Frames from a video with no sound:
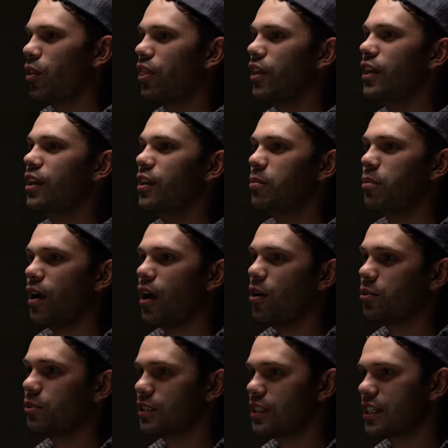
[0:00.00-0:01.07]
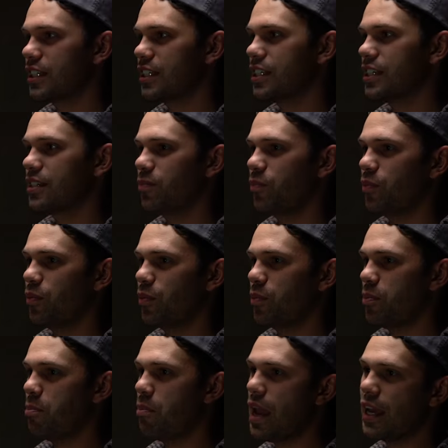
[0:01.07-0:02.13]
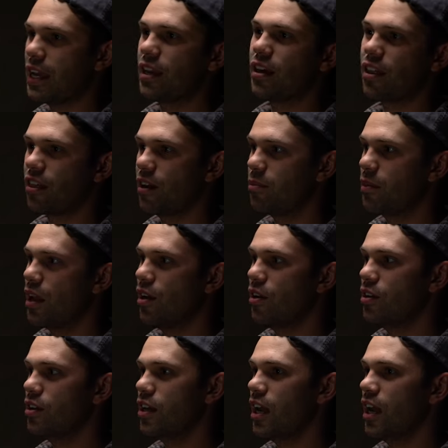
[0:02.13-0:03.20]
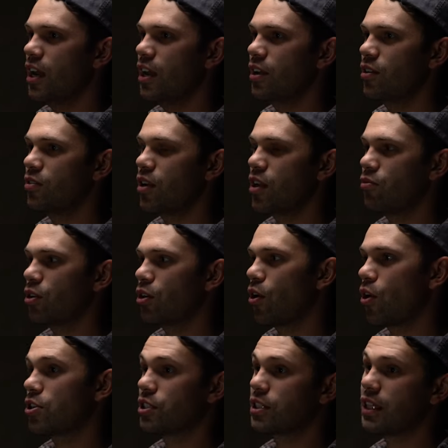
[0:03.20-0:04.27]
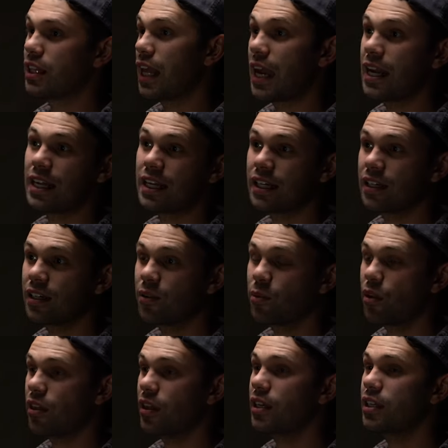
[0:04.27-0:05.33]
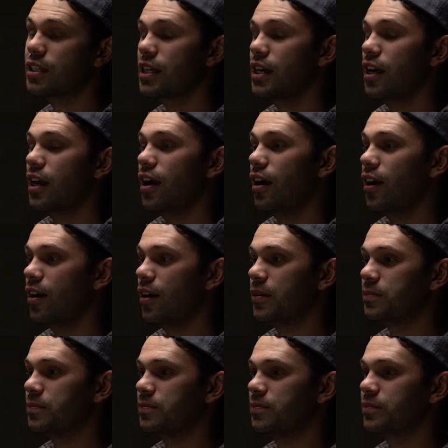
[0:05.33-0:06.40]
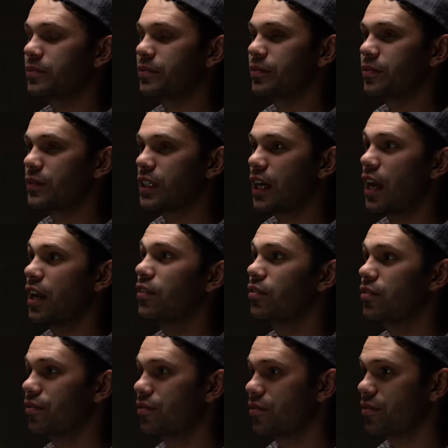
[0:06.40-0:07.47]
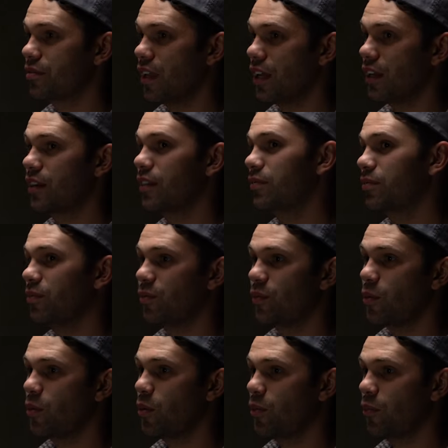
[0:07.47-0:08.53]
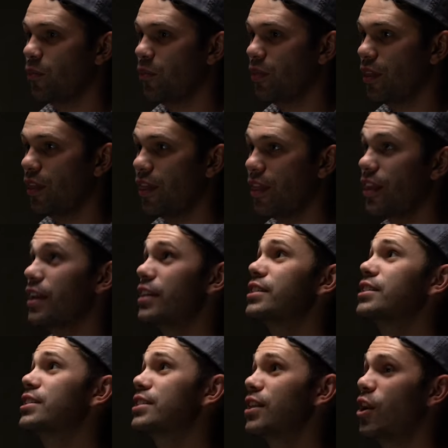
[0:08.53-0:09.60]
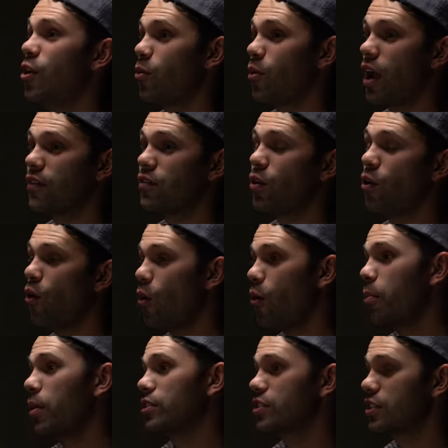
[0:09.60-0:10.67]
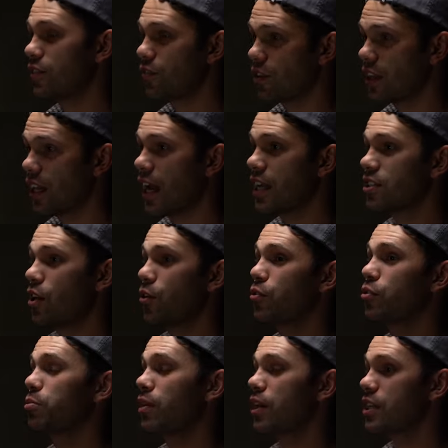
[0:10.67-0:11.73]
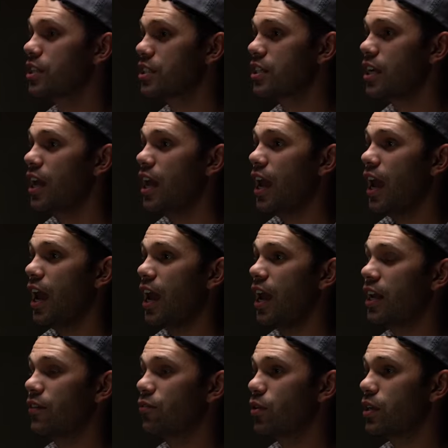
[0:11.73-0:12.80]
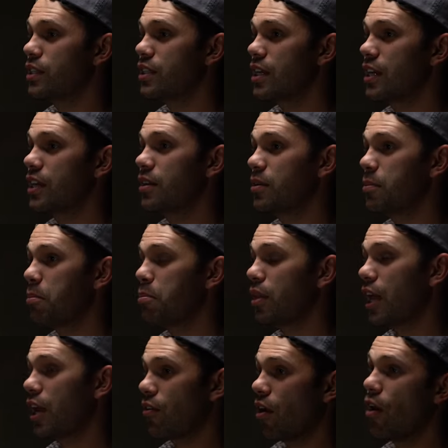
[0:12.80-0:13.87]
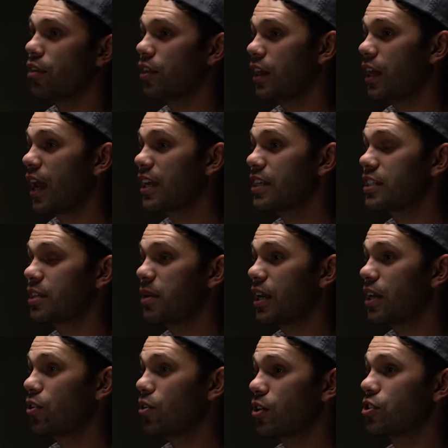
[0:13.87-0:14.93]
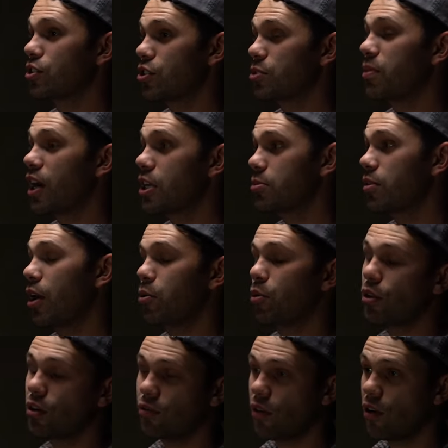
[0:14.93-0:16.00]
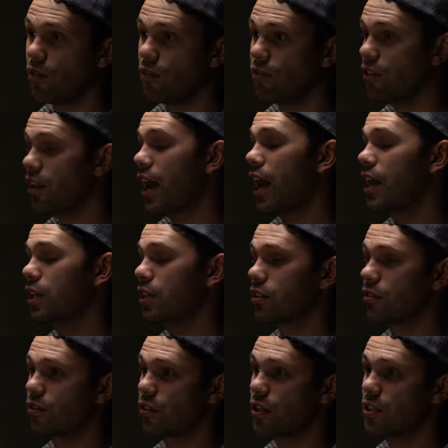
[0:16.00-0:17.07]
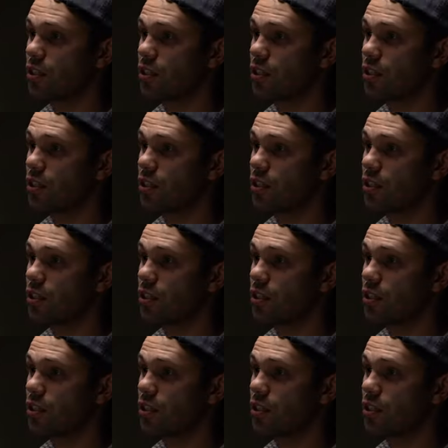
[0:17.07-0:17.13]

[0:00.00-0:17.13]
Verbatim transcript: thinking about making a thumbnail and in regards to lighting with it, um, kind of like this. We have a whole bunch of different lights all over the place. And if we didn't play around with lights to make it look as good as possible, I would look very flat, I look very